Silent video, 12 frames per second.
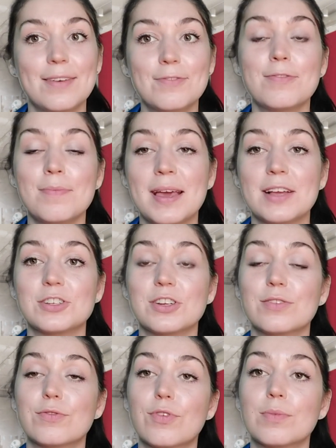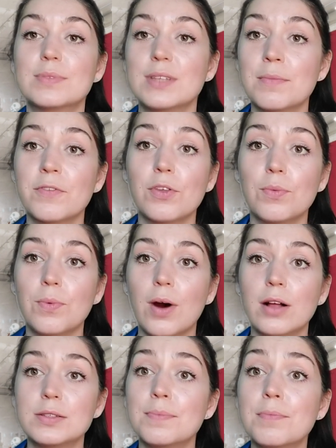information from some of the world's